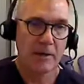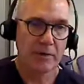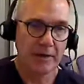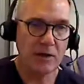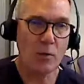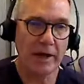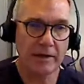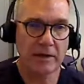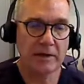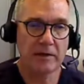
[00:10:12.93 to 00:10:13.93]
But
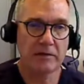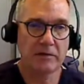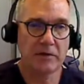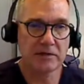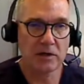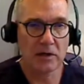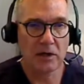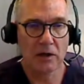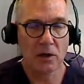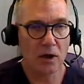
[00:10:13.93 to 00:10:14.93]
anyway, th there's
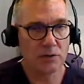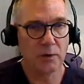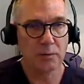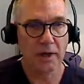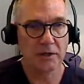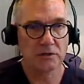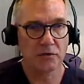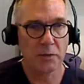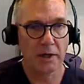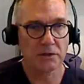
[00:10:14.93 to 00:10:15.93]
a, a, large population
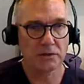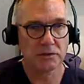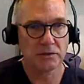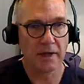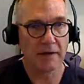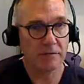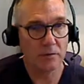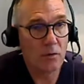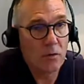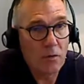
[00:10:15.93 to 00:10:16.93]
of patients that
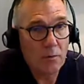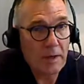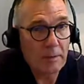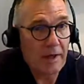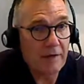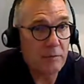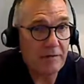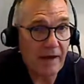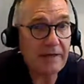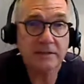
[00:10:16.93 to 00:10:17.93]
haven't or, people haven't
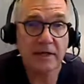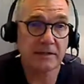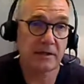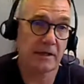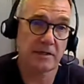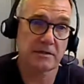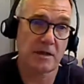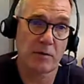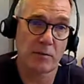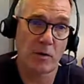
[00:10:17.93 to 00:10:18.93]
been vaccinated against
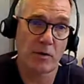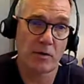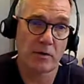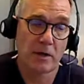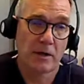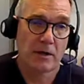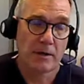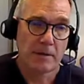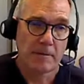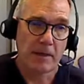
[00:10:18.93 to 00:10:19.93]
MMR.
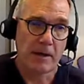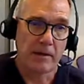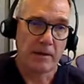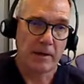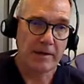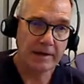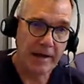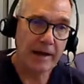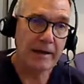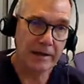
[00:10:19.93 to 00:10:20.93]
Uh, and they're
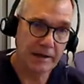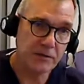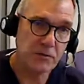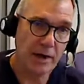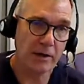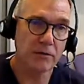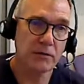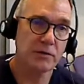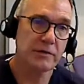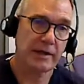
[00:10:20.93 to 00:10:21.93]
now getting into
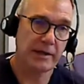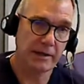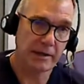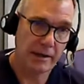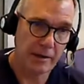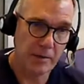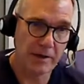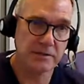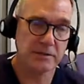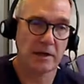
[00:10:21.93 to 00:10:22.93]
adulthood. They're getting
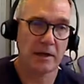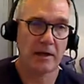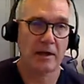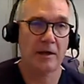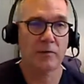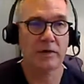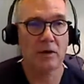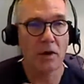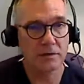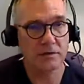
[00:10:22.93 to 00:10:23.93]
MS, uh, and we
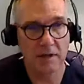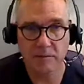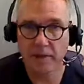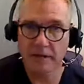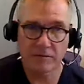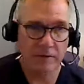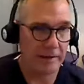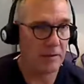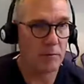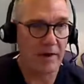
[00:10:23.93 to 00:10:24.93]
ask them. They haven't
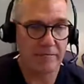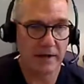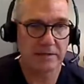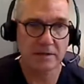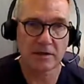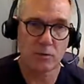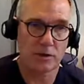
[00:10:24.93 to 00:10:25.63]
had the vaccine.